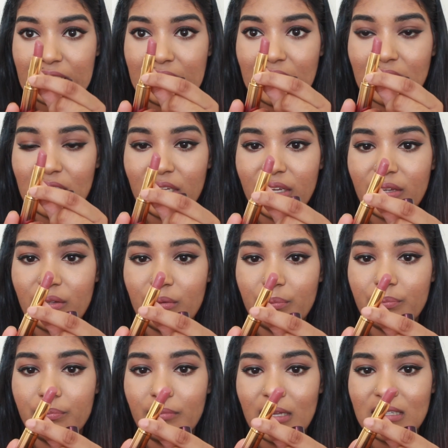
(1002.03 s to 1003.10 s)
like, look how
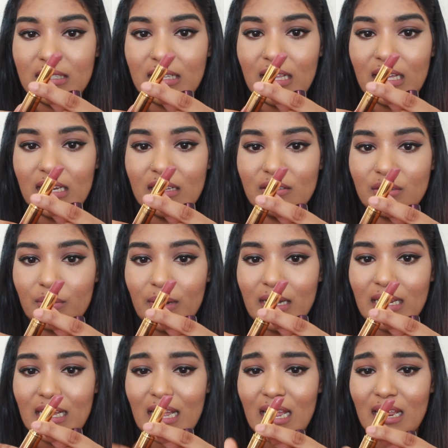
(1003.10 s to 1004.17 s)
messy that is
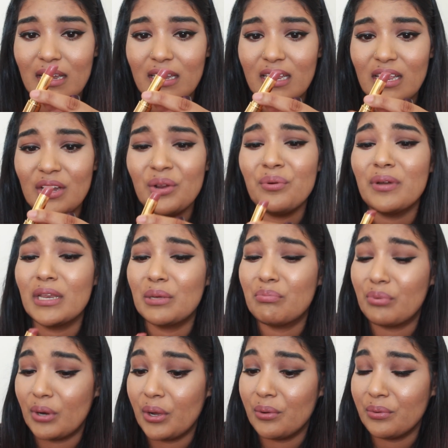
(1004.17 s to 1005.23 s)
already, and it already
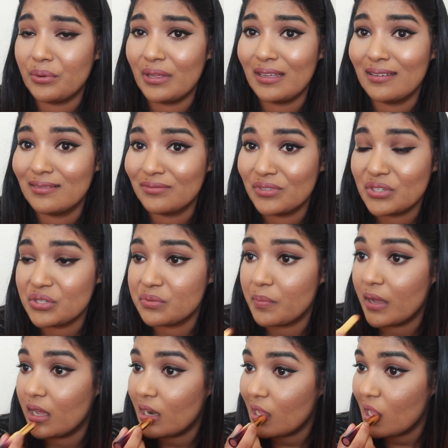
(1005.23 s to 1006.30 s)
broke. Just
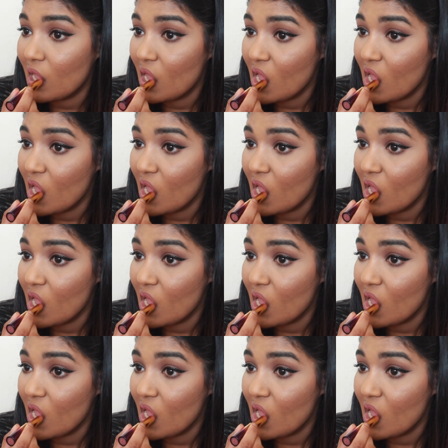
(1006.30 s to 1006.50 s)
bought it.